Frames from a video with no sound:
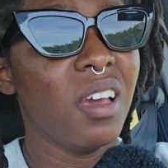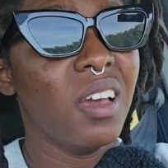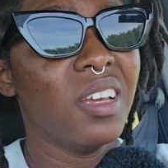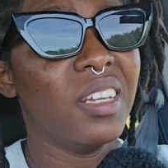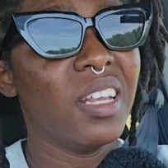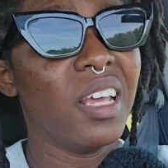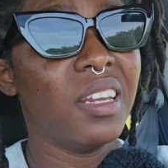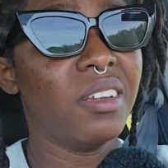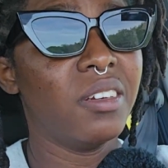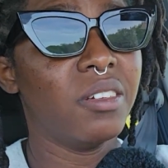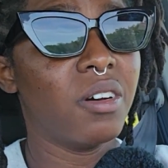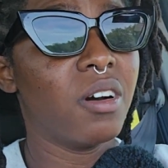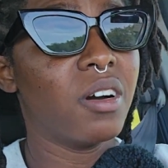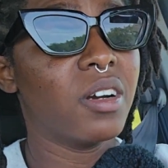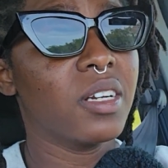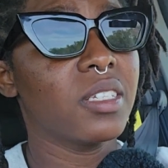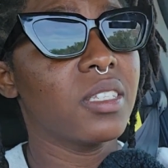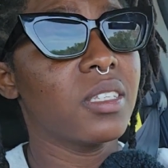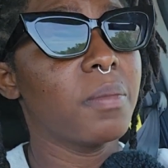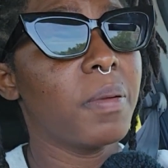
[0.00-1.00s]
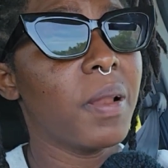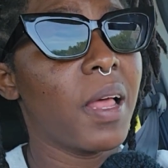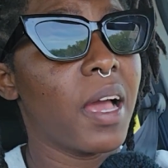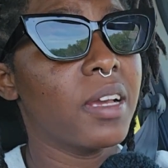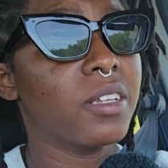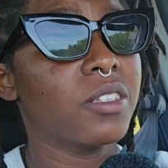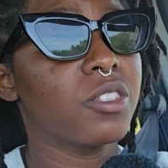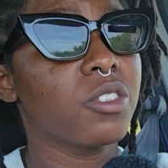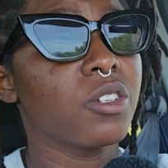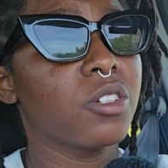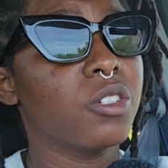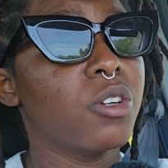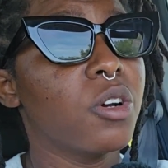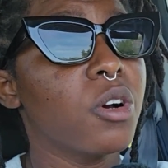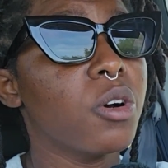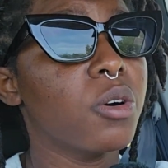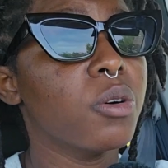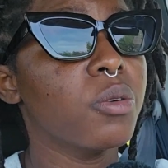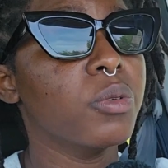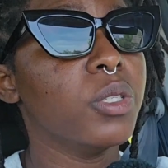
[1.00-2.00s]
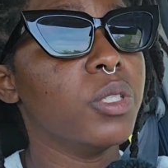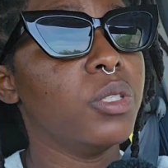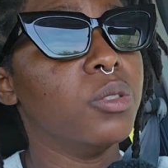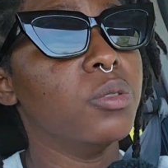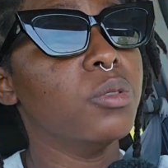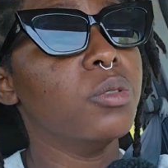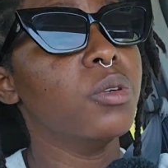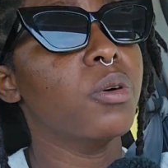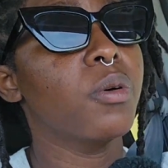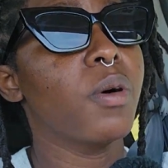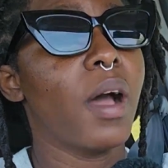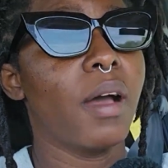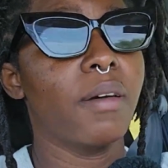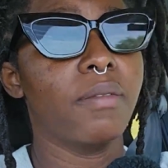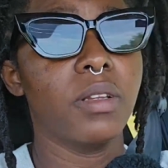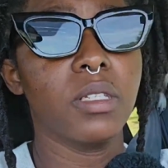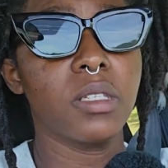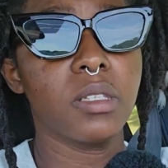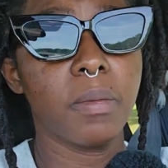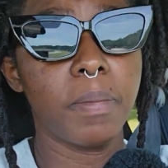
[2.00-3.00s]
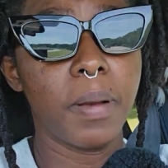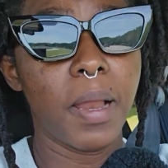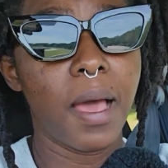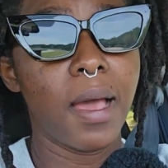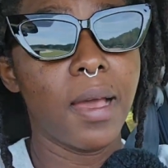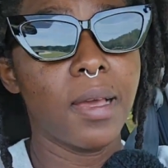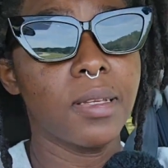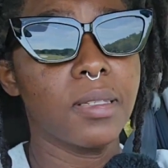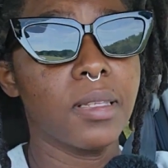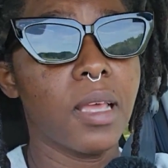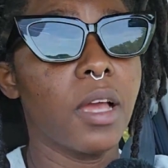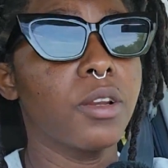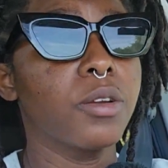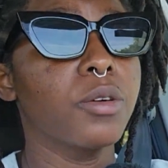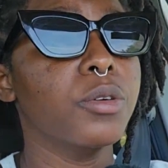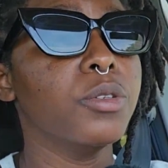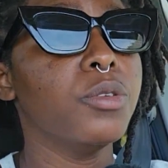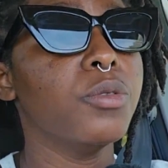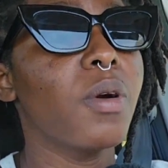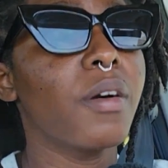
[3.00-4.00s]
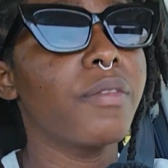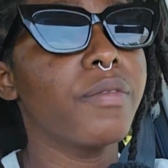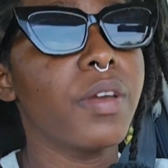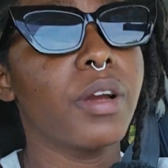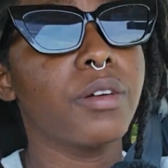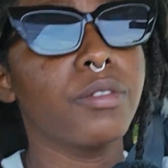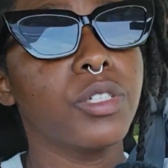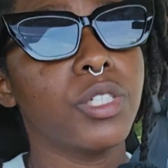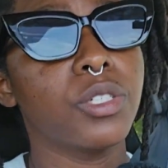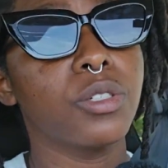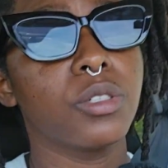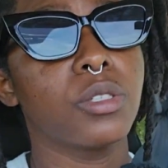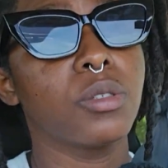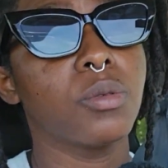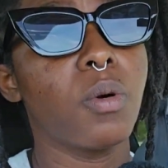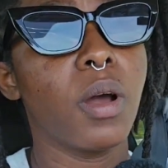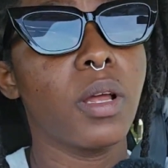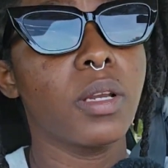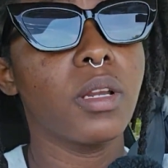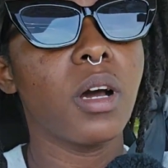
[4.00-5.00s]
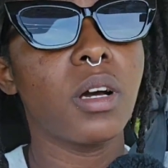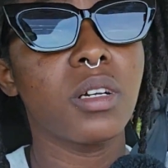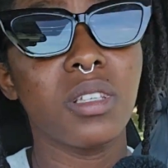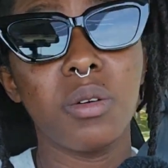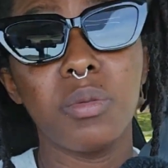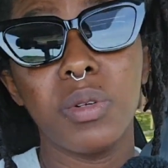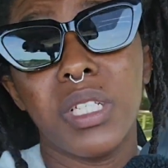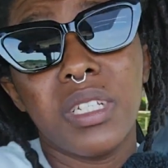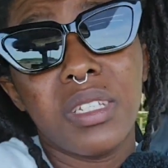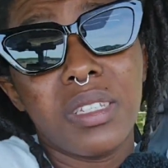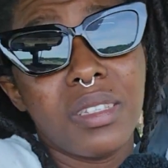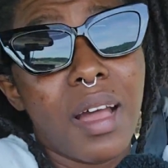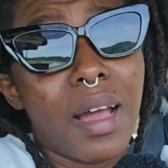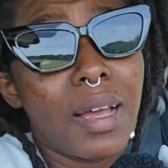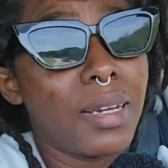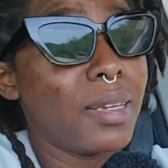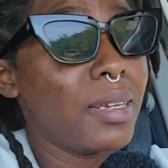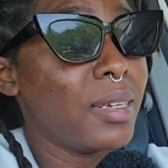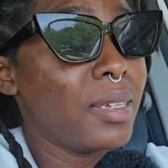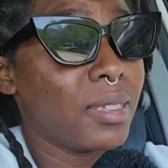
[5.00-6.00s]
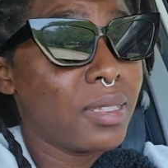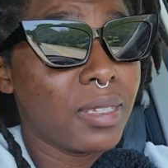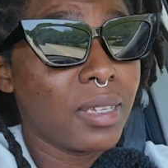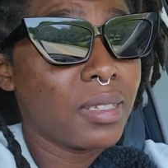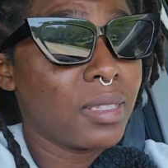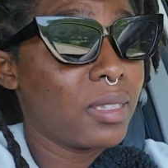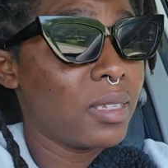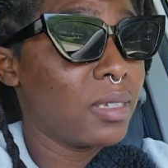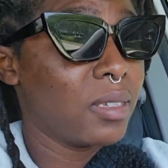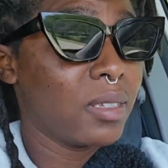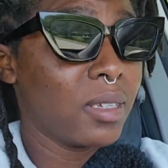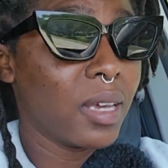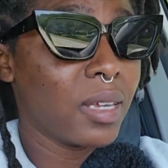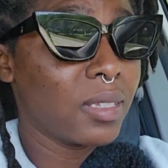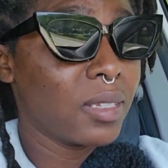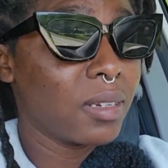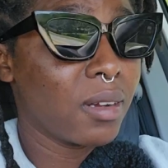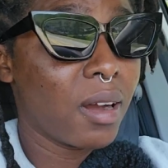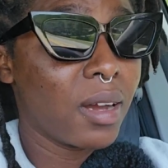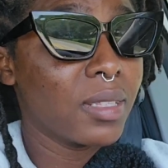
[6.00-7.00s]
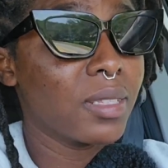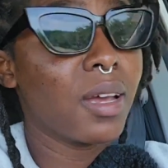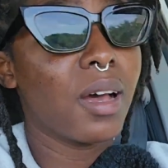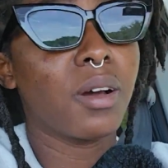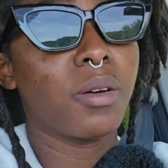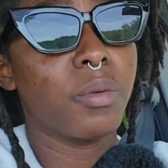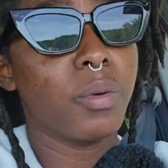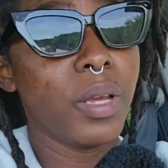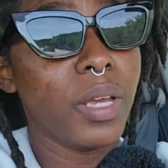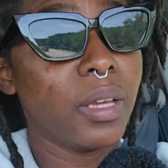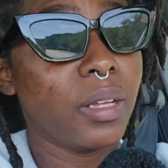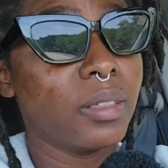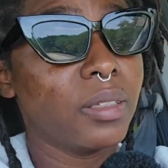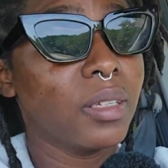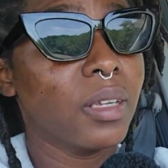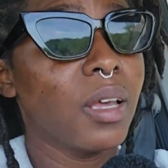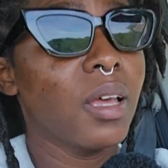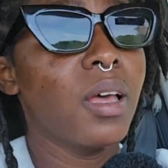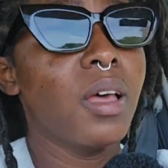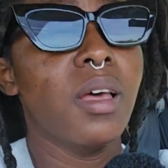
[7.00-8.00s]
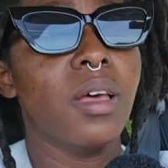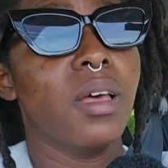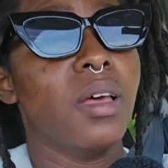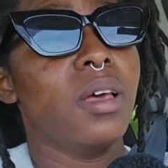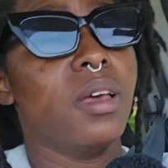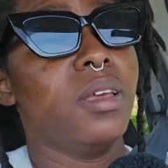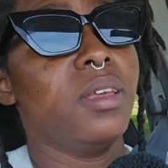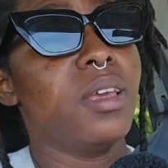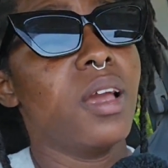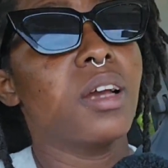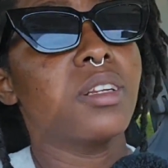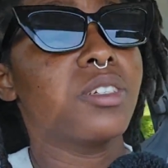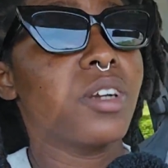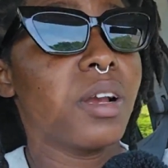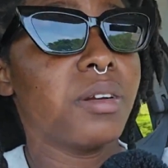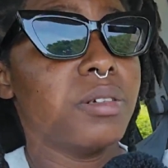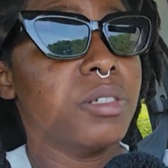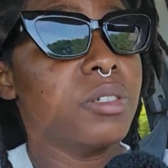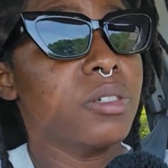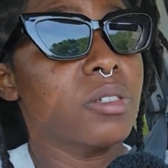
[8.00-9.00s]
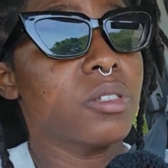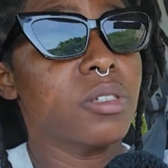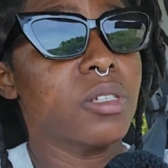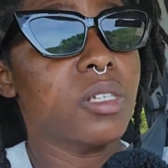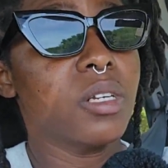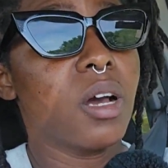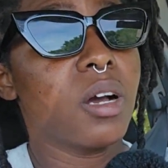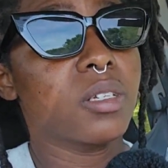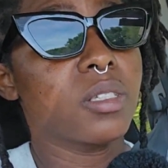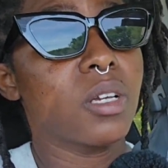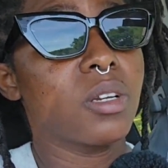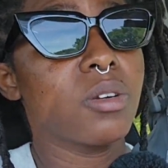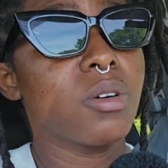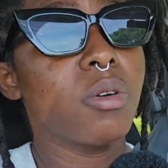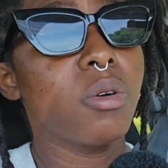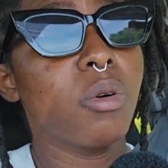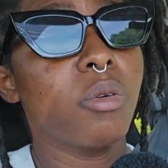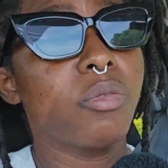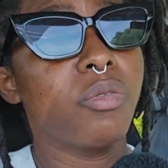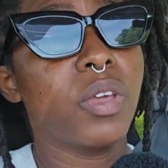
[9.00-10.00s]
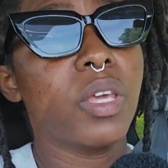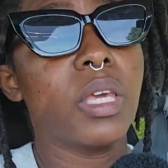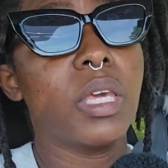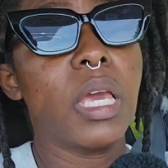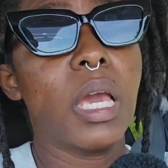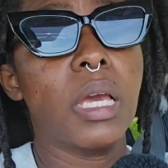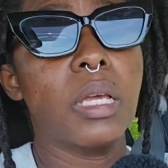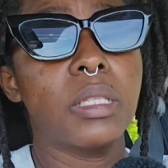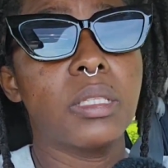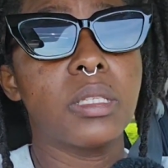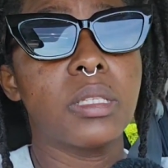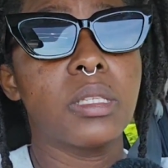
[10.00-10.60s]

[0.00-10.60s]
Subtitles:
They didn't order supplies, so no, you don't have the supplies. I know you have to reach out to one doctor, which is not the easiest thing to get in contact with. Yeah, try reach out to the doctor now if you get